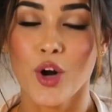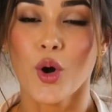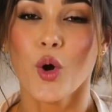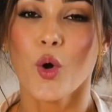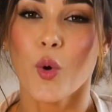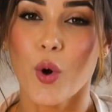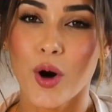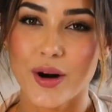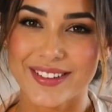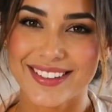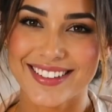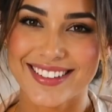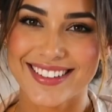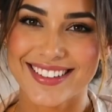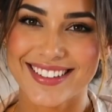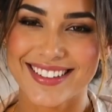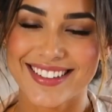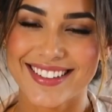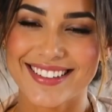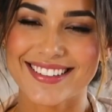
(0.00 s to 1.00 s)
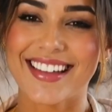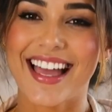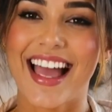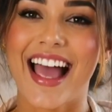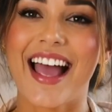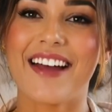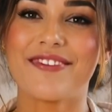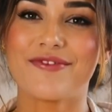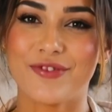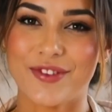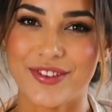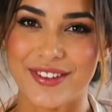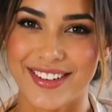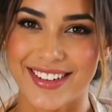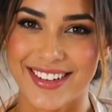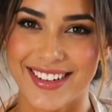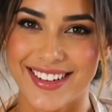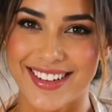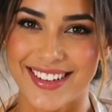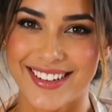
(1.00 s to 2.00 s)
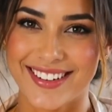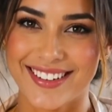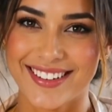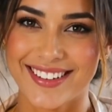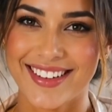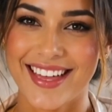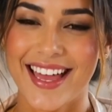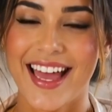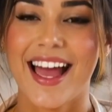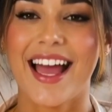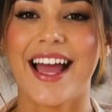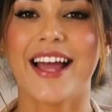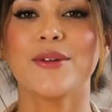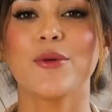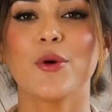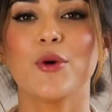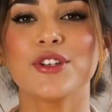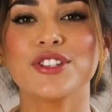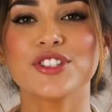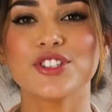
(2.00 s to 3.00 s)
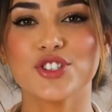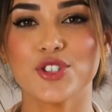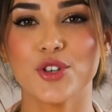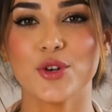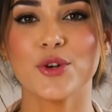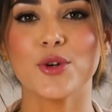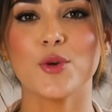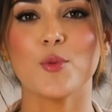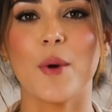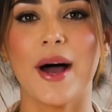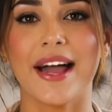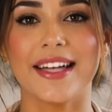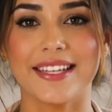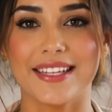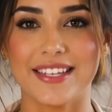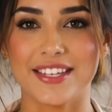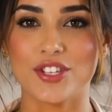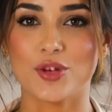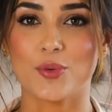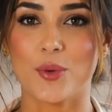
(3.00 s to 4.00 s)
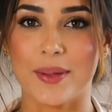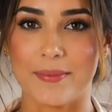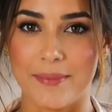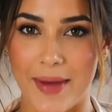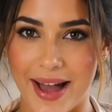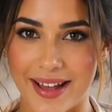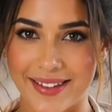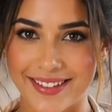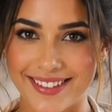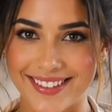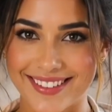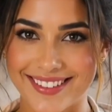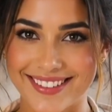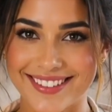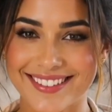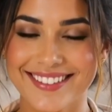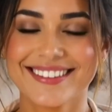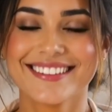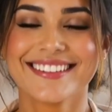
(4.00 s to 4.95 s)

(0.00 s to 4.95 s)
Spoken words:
Quality is everything here, and I'm going to show you why each one matters.